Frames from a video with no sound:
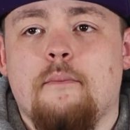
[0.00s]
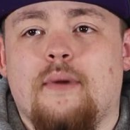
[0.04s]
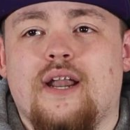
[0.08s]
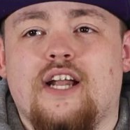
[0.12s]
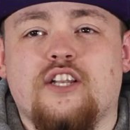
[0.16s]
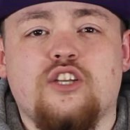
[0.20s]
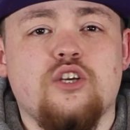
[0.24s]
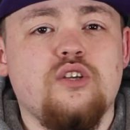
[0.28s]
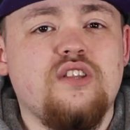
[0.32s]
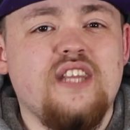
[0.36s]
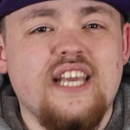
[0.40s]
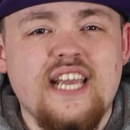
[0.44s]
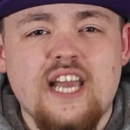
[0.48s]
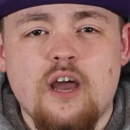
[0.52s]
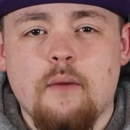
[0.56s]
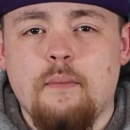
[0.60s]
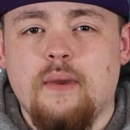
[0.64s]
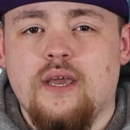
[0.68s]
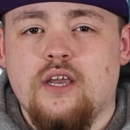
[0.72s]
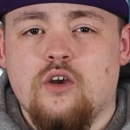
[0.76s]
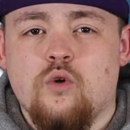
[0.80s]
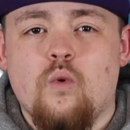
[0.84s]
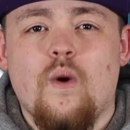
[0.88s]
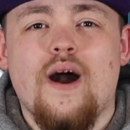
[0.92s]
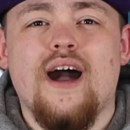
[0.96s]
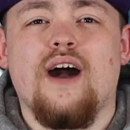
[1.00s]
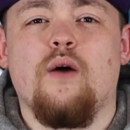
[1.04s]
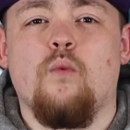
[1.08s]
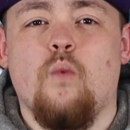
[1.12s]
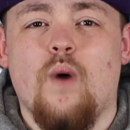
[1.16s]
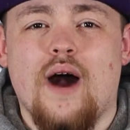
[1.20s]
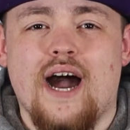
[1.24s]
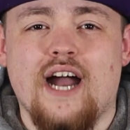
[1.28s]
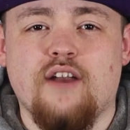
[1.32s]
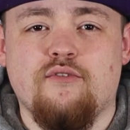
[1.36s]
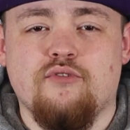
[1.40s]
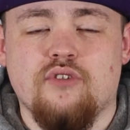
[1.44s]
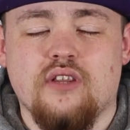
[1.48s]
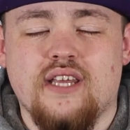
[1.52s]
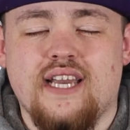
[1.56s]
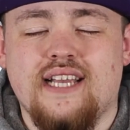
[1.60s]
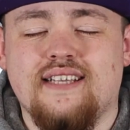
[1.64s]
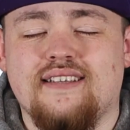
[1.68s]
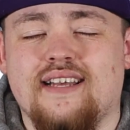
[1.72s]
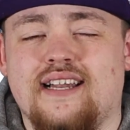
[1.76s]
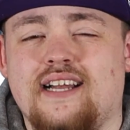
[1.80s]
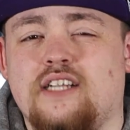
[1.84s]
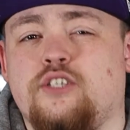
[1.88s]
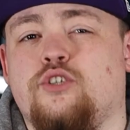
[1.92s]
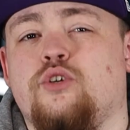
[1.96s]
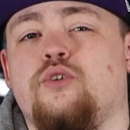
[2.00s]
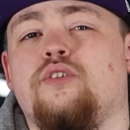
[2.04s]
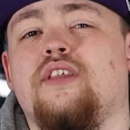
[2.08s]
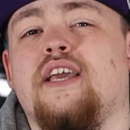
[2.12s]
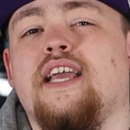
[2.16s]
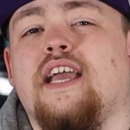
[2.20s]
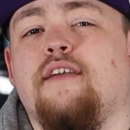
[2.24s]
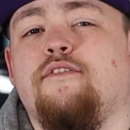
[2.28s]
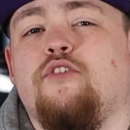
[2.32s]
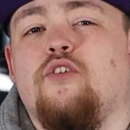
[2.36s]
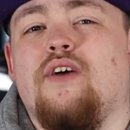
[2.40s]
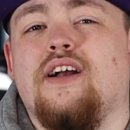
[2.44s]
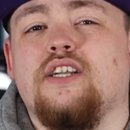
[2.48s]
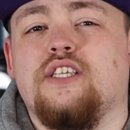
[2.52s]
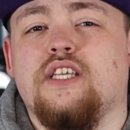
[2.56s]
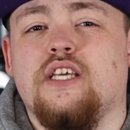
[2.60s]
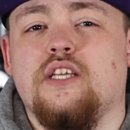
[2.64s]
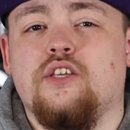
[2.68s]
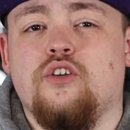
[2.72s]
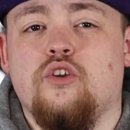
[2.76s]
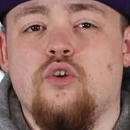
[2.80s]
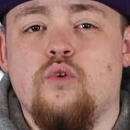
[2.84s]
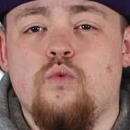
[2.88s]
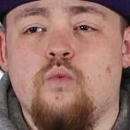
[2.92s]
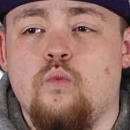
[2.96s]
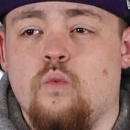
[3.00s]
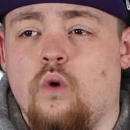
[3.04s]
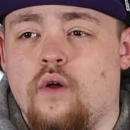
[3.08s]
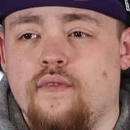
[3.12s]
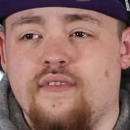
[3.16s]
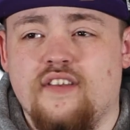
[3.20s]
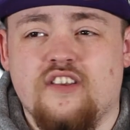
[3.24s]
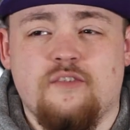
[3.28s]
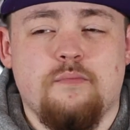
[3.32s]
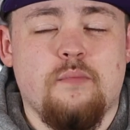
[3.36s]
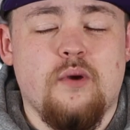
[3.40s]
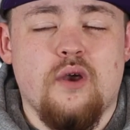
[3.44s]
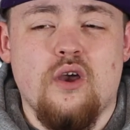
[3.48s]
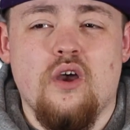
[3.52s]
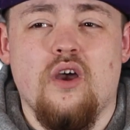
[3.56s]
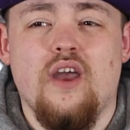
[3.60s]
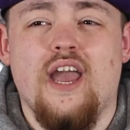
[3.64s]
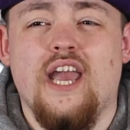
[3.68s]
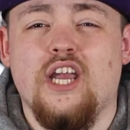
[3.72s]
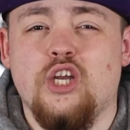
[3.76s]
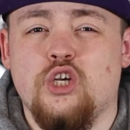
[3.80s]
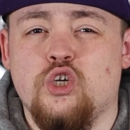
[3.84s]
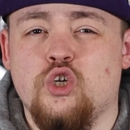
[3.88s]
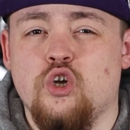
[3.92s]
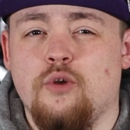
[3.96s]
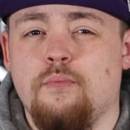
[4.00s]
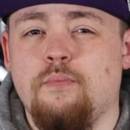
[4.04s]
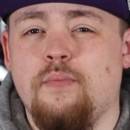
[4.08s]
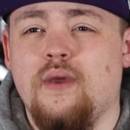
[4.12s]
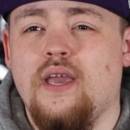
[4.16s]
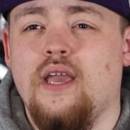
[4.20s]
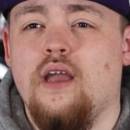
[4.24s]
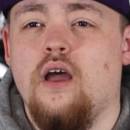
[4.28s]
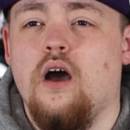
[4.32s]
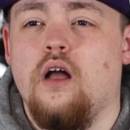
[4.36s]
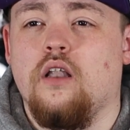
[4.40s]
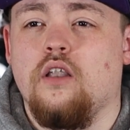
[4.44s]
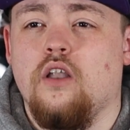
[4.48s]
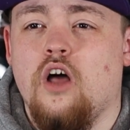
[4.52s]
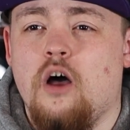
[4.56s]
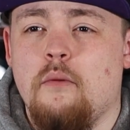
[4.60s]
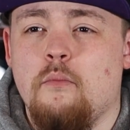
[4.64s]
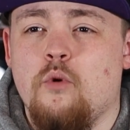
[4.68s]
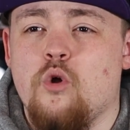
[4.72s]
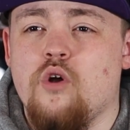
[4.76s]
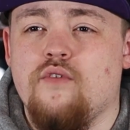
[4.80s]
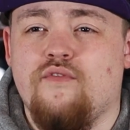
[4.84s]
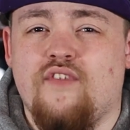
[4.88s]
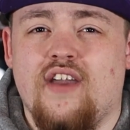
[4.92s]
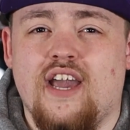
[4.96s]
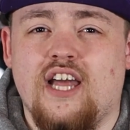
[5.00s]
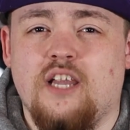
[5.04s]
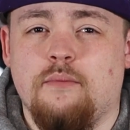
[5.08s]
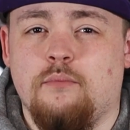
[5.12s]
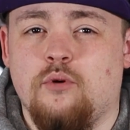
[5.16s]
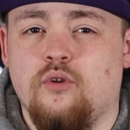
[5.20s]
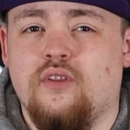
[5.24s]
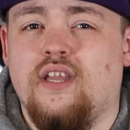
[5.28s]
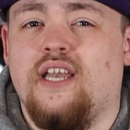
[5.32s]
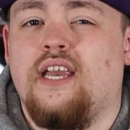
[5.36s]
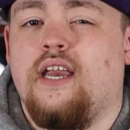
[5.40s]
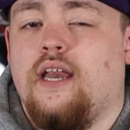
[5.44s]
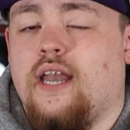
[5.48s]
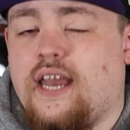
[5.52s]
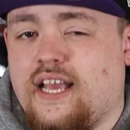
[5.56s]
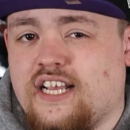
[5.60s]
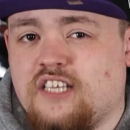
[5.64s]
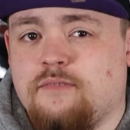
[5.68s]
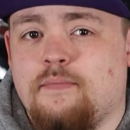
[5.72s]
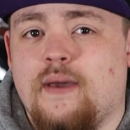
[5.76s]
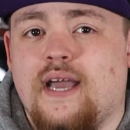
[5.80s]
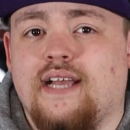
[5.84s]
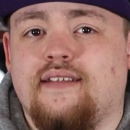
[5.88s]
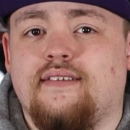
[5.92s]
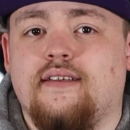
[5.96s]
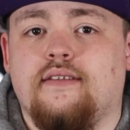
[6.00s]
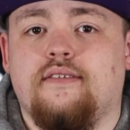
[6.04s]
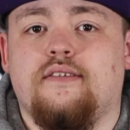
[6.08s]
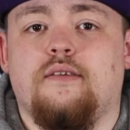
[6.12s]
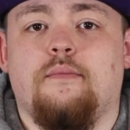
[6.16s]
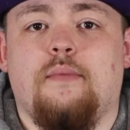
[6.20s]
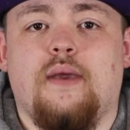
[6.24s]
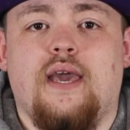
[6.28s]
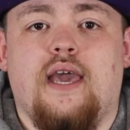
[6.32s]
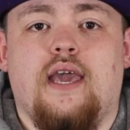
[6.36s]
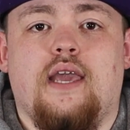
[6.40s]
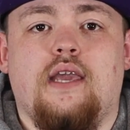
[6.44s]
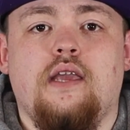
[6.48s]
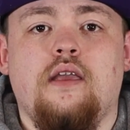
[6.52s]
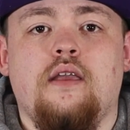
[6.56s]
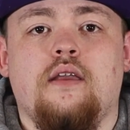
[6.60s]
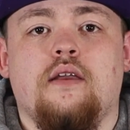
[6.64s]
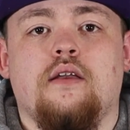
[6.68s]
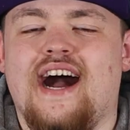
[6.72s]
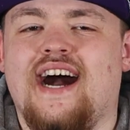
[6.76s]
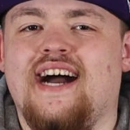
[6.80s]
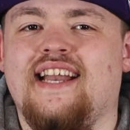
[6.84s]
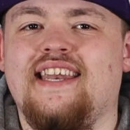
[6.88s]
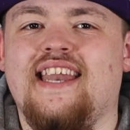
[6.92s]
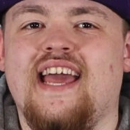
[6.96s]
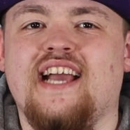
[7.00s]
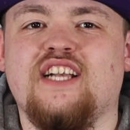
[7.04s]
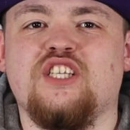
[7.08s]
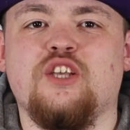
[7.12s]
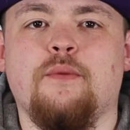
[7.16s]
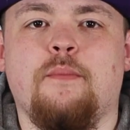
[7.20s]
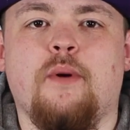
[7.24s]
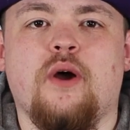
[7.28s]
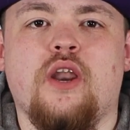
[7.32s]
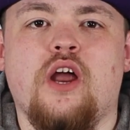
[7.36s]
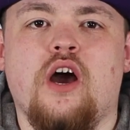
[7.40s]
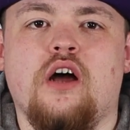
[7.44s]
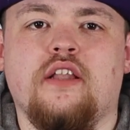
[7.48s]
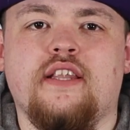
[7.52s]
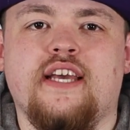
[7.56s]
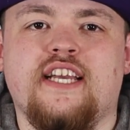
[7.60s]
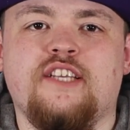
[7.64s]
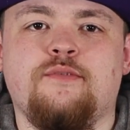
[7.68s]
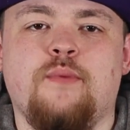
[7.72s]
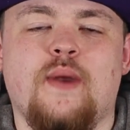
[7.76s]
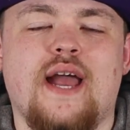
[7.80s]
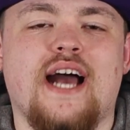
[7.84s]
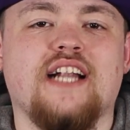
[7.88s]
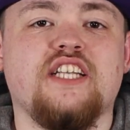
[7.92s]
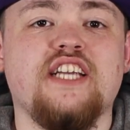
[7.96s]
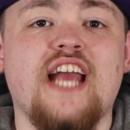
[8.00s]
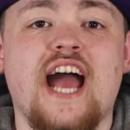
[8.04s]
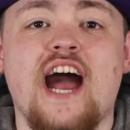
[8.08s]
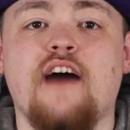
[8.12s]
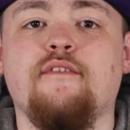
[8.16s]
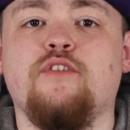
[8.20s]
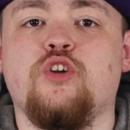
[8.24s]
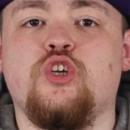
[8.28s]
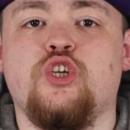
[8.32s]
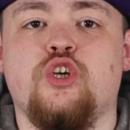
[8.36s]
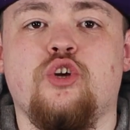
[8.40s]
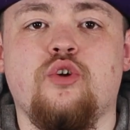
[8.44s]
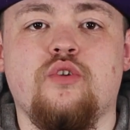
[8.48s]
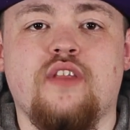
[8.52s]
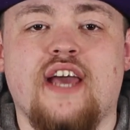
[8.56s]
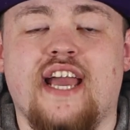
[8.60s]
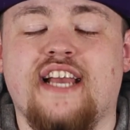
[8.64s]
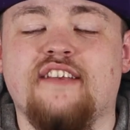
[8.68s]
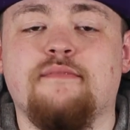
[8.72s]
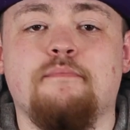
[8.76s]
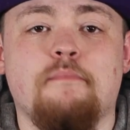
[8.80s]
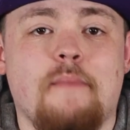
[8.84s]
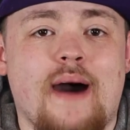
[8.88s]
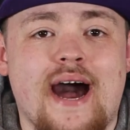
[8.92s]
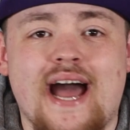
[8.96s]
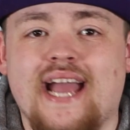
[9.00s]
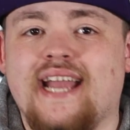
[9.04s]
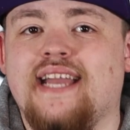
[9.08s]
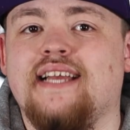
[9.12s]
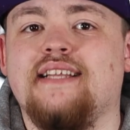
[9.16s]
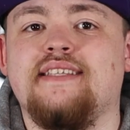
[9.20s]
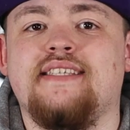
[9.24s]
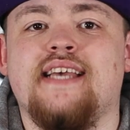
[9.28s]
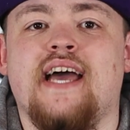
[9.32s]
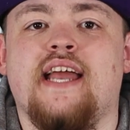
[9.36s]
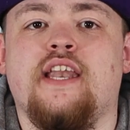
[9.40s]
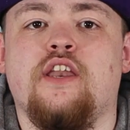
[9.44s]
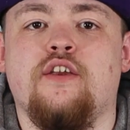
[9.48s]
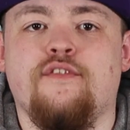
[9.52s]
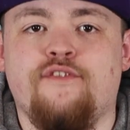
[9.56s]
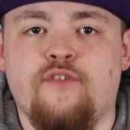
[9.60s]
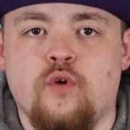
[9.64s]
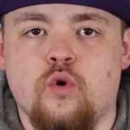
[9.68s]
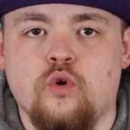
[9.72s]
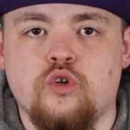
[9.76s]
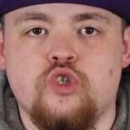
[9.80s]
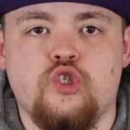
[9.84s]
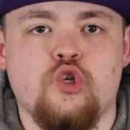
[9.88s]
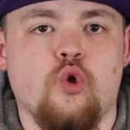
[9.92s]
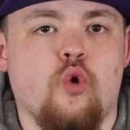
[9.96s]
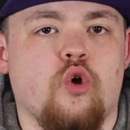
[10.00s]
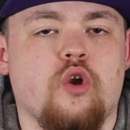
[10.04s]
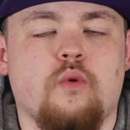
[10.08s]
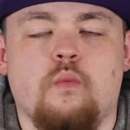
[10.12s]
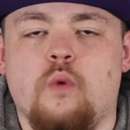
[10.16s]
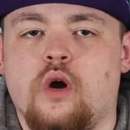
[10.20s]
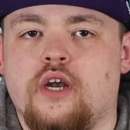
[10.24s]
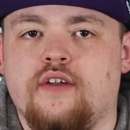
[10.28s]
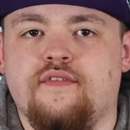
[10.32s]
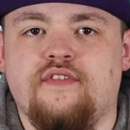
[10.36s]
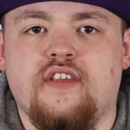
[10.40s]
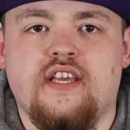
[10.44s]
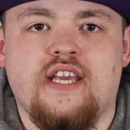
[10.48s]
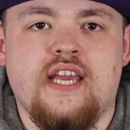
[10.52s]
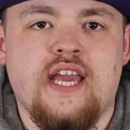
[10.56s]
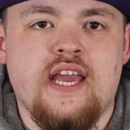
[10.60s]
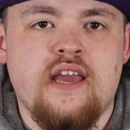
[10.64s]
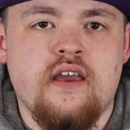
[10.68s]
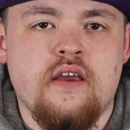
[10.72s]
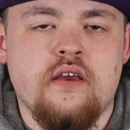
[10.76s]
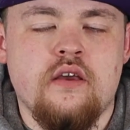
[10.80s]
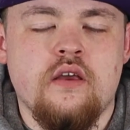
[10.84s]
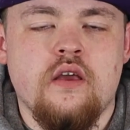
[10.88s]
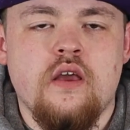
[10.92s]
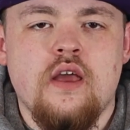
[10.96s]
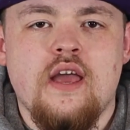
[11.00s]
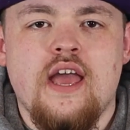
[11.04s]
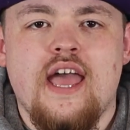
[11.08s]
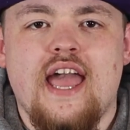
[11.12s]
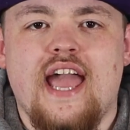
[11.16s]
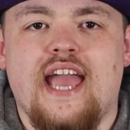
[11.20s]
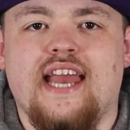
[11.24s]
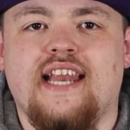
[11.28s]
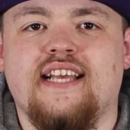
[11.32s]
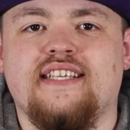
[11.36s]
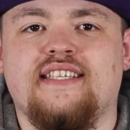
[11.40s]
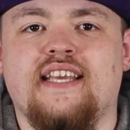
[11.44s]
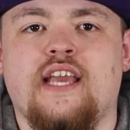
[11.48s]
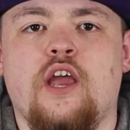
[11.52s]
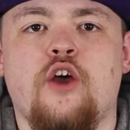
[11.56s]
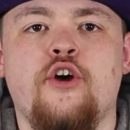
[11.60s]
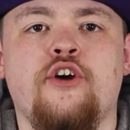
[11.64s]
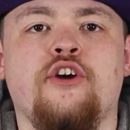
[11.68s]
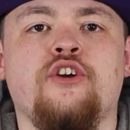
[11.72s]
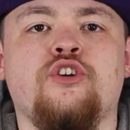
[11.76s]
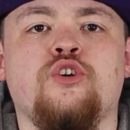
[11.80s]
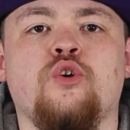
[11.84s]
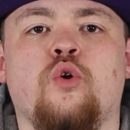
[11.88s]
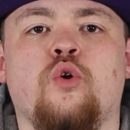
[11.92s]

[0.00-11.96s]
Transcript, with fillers: but I do think it'll be quite a wide release, and I do think if you actually do want this pair, it should be a lot more available than you'd expect it to be. And next up on our list, we actually have a shoe that is my contender for Jordan one of the year. It is the Air